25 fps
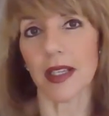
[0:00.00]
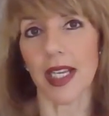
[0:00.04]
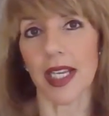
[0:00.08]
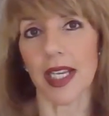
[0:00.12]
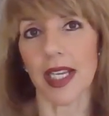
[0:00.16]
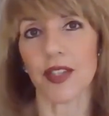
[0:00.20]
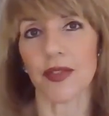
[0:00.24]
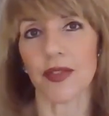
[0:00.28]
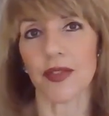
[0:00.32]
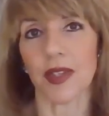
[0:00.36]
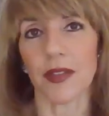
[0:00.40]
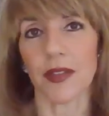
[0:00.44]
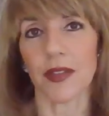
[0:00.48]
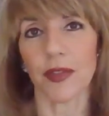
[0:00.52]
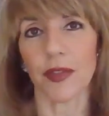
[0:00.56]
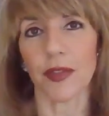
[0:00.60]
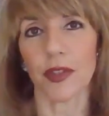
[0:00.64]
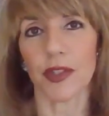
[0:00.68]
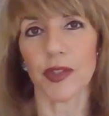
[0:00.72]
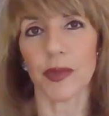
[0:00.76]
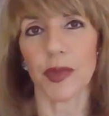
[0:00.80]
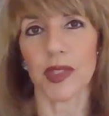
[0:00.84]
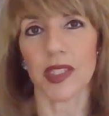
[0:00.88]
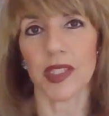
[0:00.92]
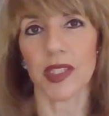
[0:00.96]
entry, of
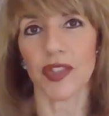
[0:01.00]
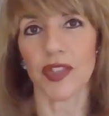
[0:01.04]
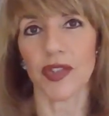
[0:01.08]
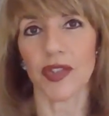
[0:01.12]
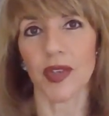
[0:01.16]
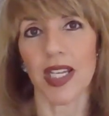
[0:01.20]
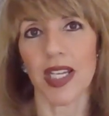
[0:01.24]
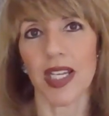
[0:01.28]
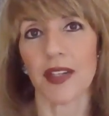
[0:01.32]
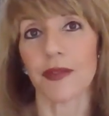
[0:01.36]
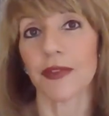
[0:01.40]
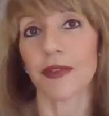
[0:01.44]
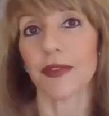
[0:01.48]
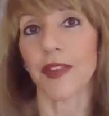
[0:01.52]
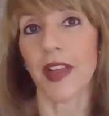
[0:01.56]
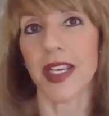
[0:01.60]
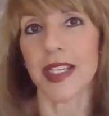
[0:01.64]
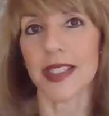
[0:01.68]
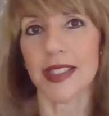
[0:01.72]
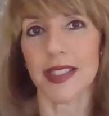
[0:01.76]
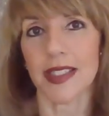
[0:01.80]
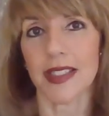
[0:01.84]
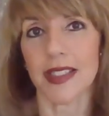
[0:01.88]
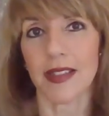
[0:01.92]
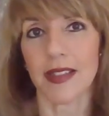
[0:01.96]
course, was Australian
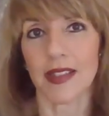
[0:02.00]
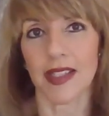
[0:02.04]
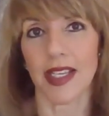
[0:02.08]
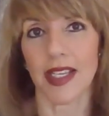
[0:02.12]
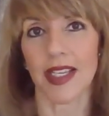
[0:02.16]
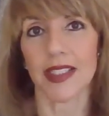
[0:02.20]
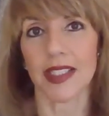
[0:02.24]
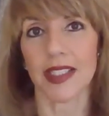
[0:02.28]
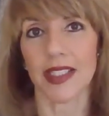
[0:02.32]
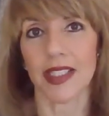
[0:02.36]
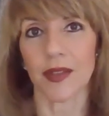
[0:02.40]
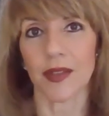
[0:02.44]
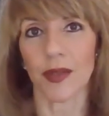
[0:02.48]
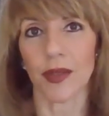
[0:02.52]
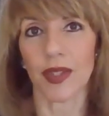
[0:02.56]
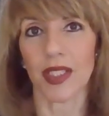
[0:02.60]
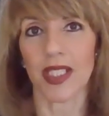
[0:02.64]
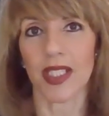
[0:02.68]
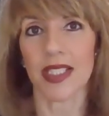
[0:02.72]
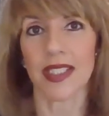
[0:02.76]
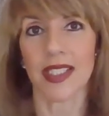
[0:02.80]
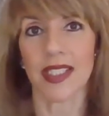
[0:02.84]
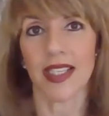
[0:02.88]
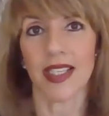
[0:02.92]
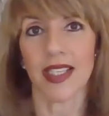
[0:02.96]
faces because I did all
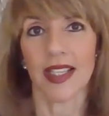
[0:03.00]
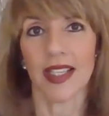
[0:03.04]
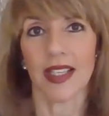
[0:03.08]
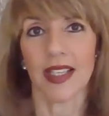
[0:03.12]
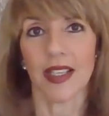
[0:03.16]
these